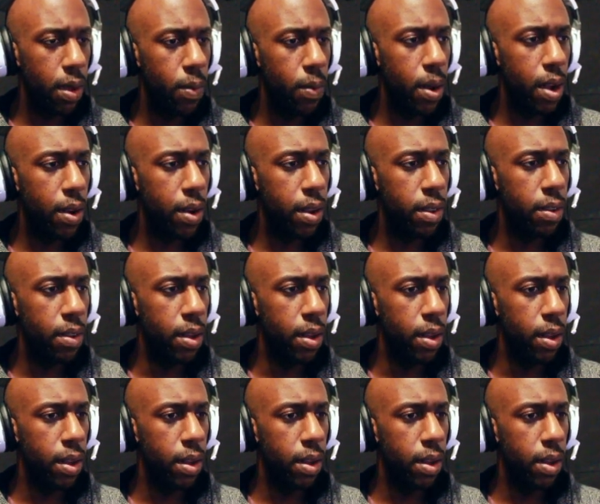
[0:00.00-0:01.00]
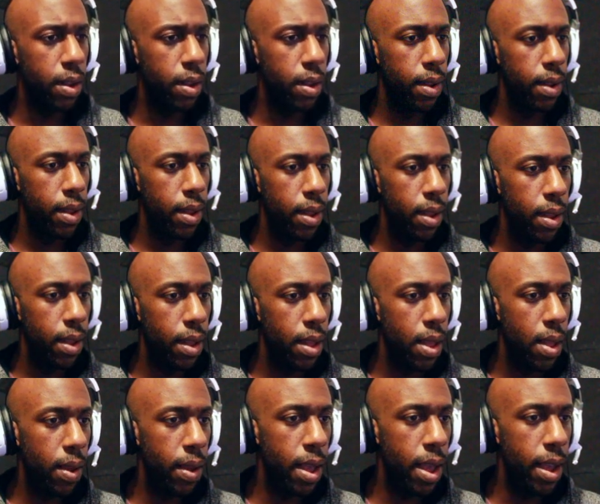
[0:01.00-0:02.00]
Where is it?
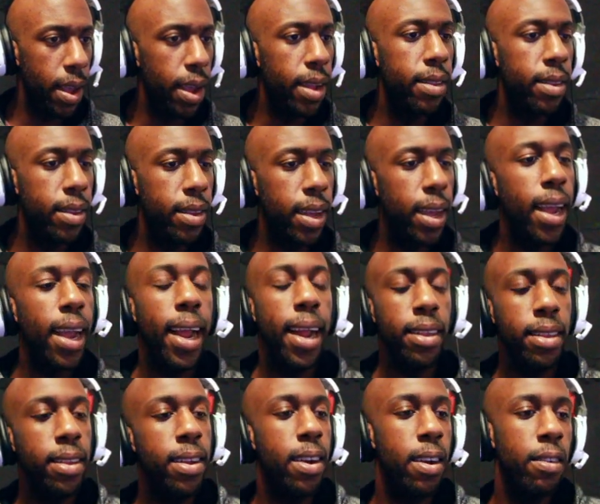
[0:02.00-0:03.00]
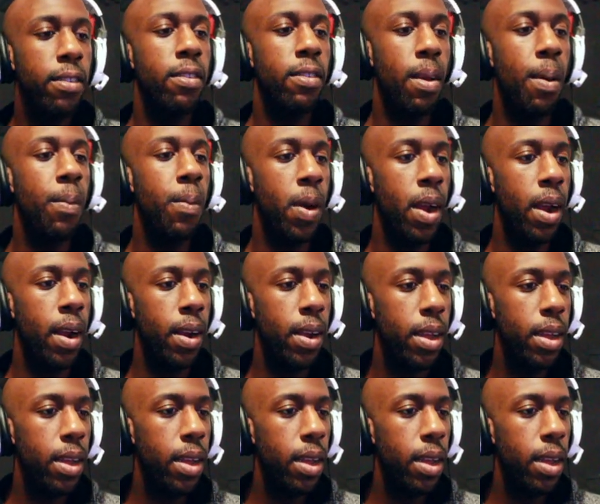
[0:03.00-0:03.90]
Okay, it's it's here somewhere.